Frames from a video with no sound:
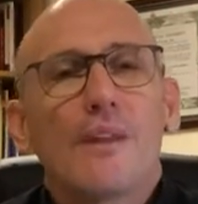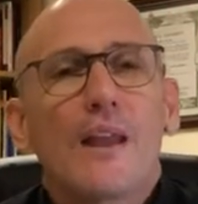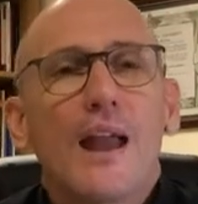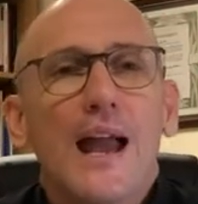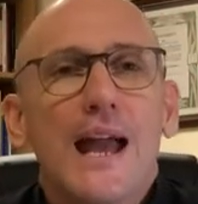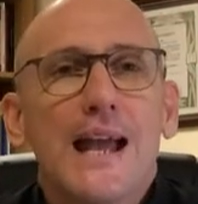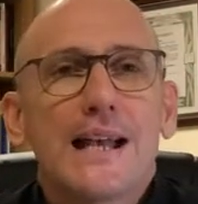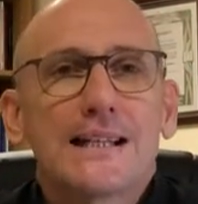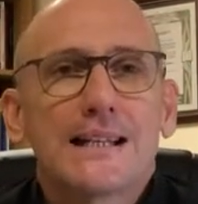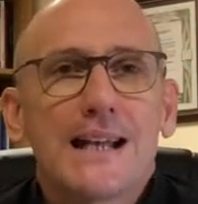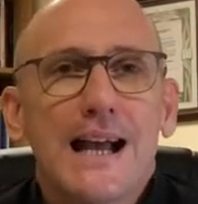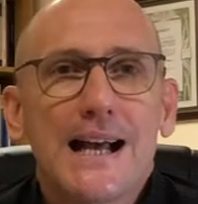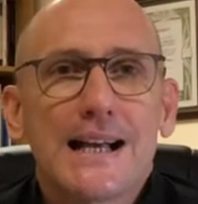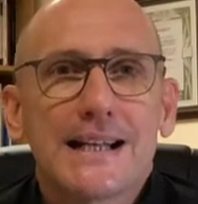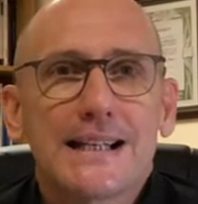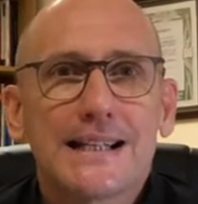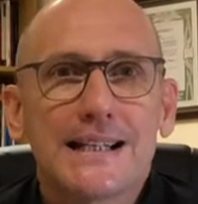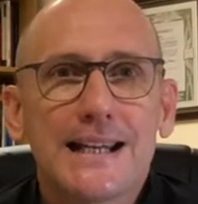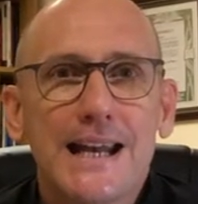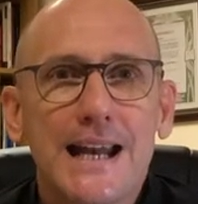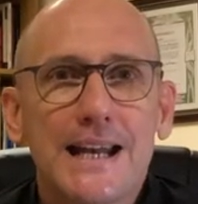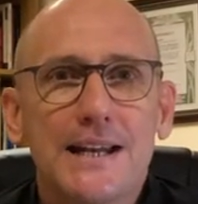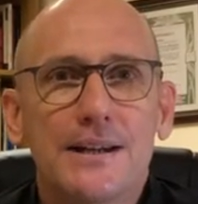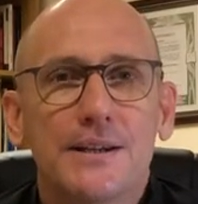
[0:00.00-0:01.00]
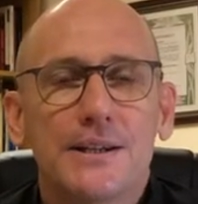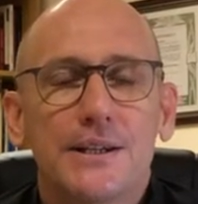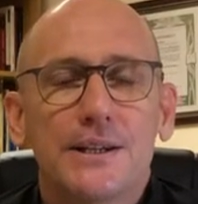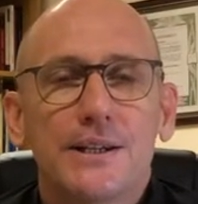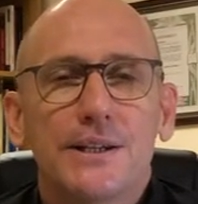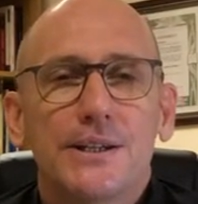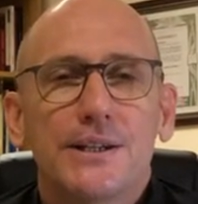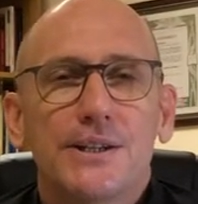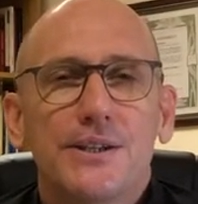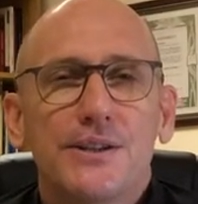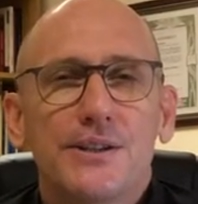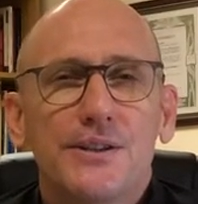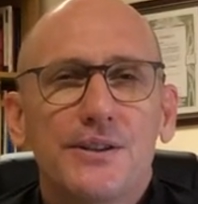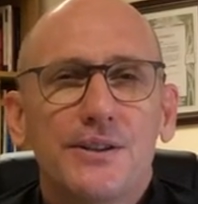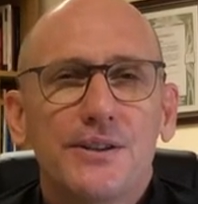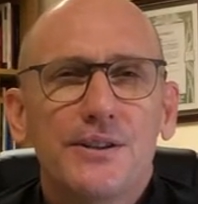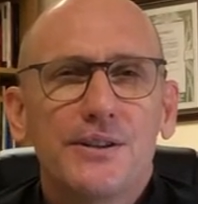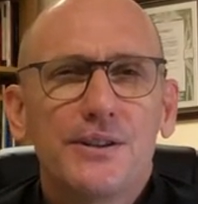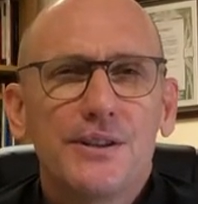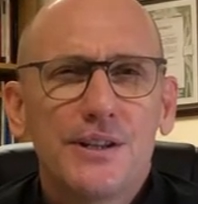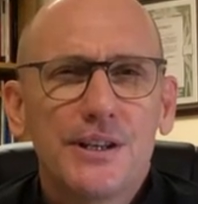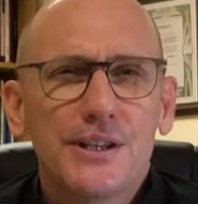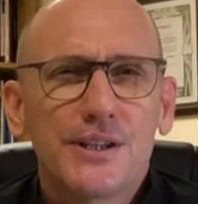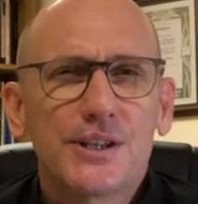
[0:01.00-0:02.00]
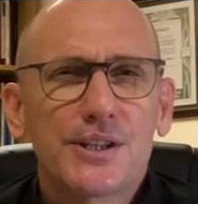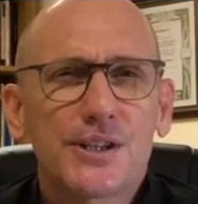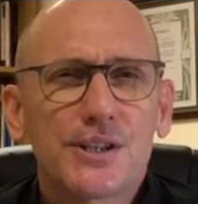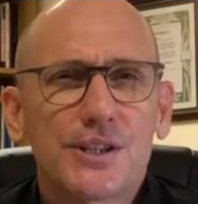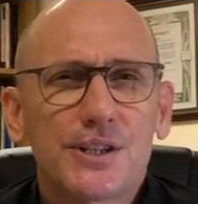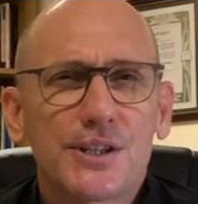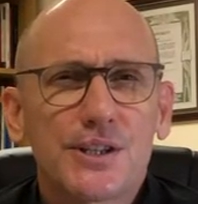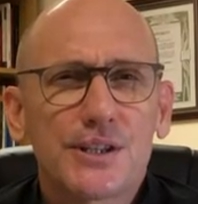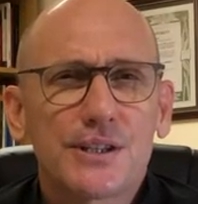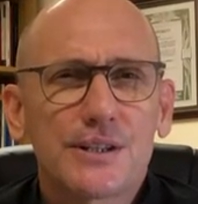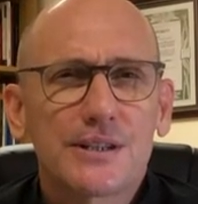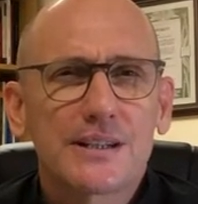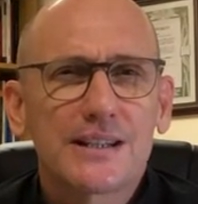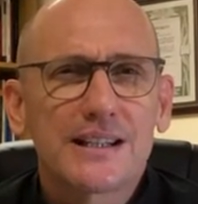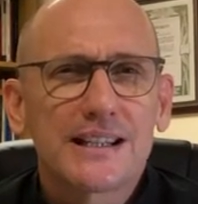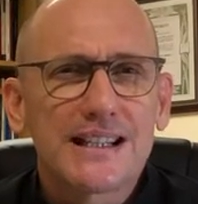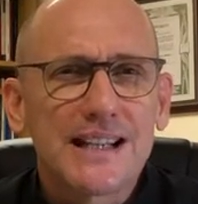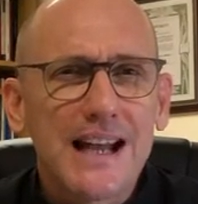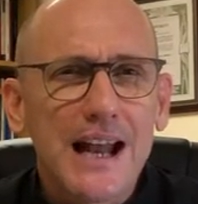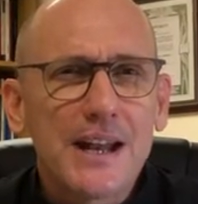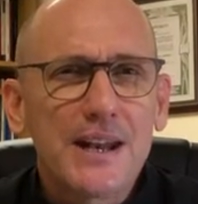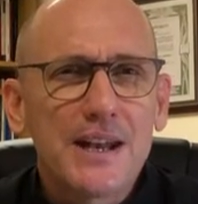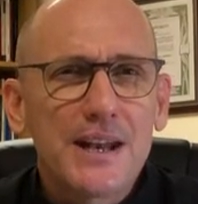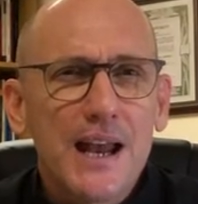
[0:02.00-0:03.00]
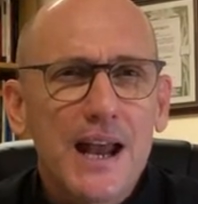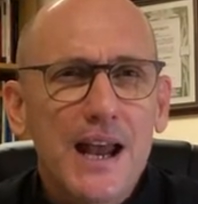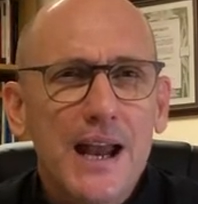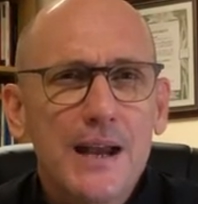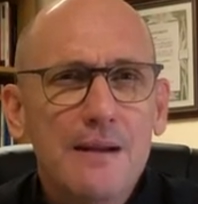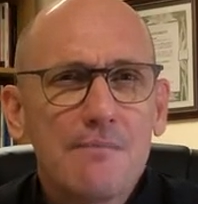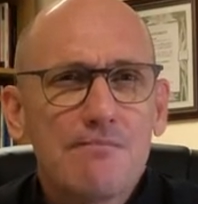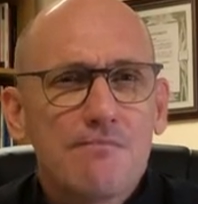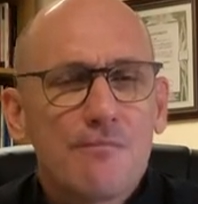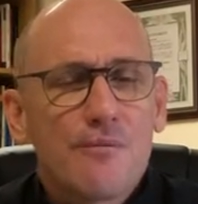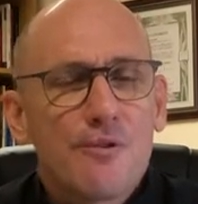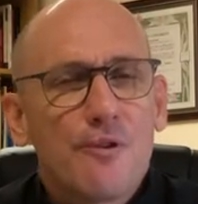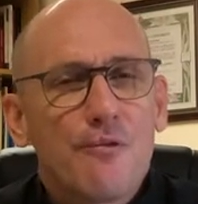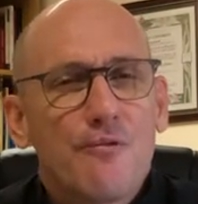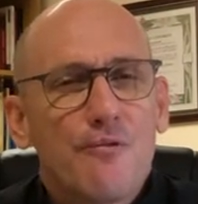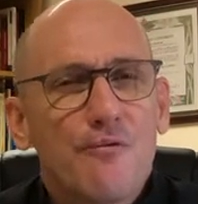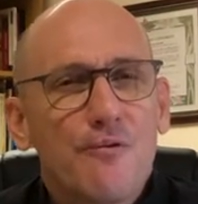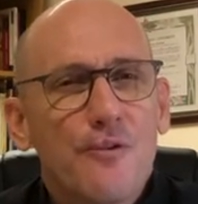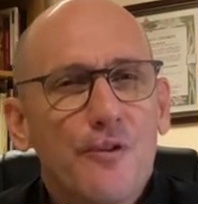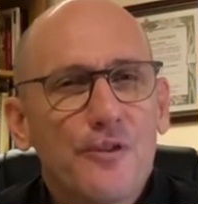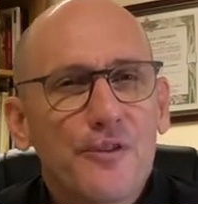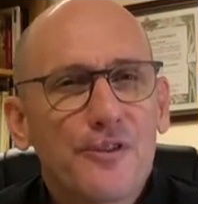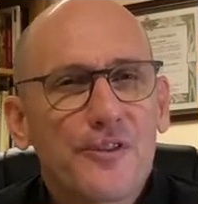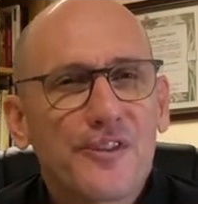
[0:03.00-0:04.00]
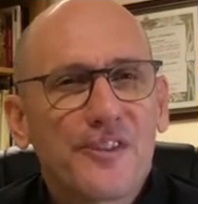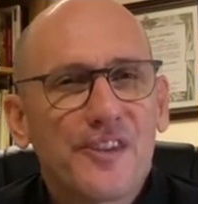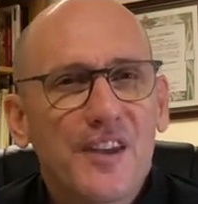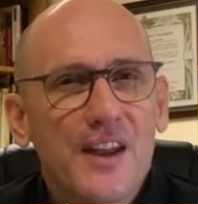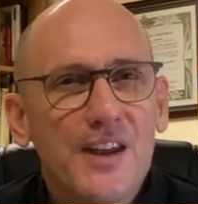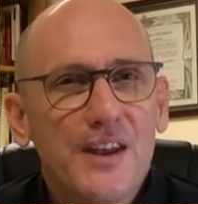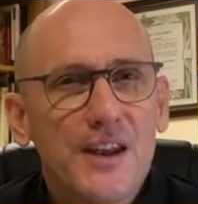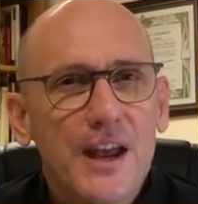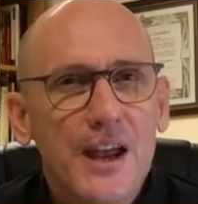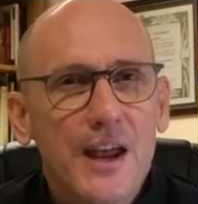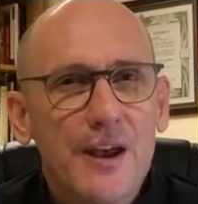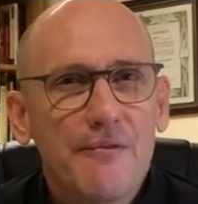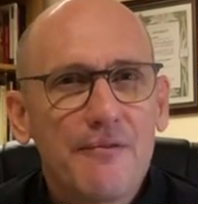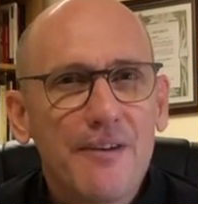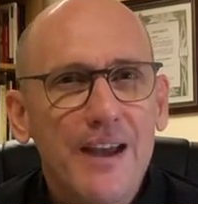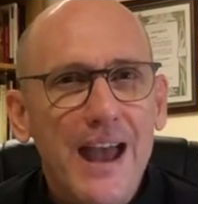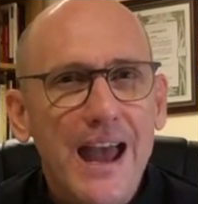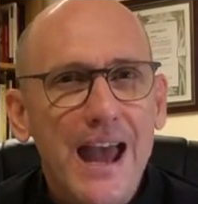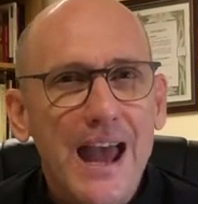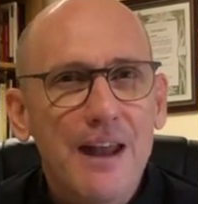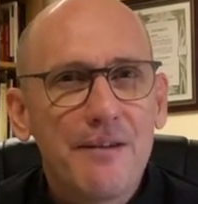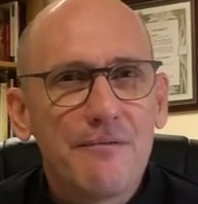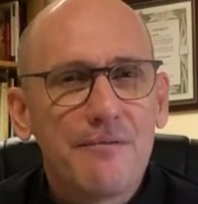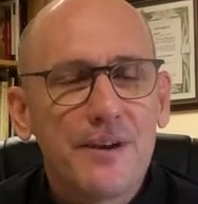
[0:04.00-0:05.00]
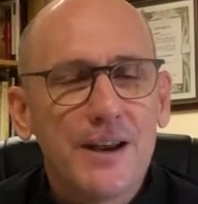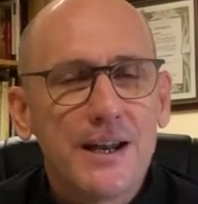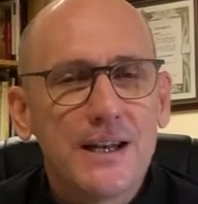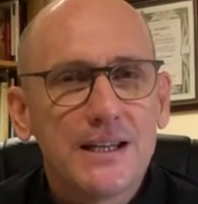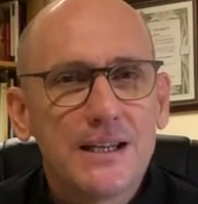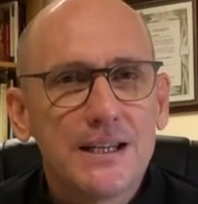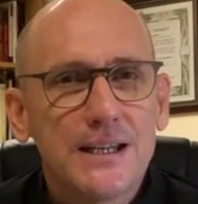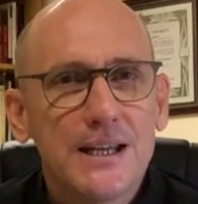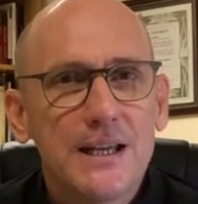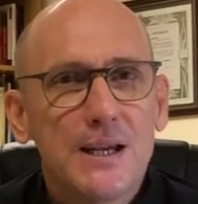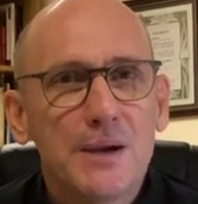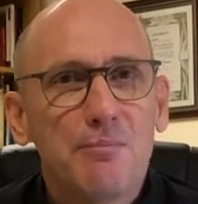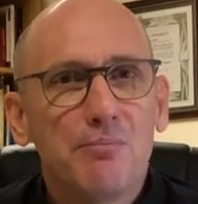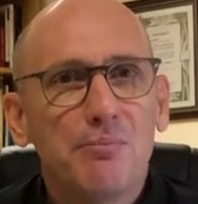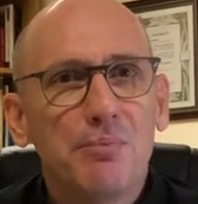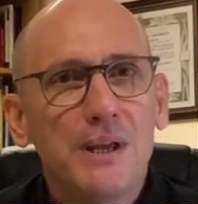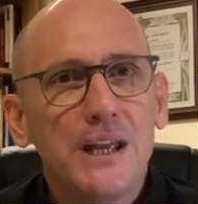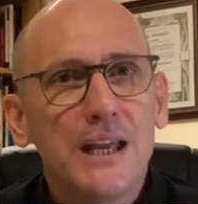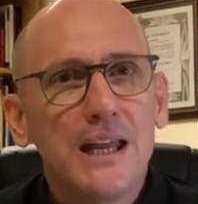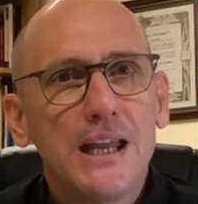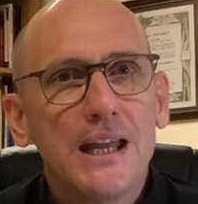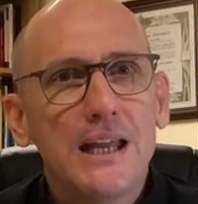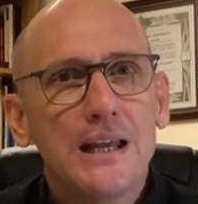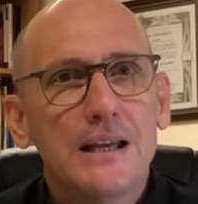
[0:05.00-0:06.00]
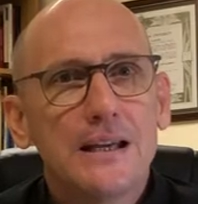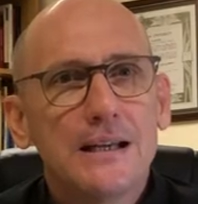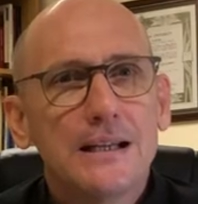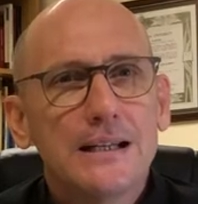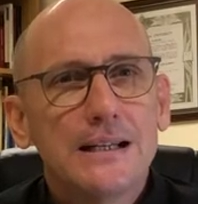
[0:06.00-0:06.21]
As I said, this Sunday, the fourth Sunday of Advent, year B,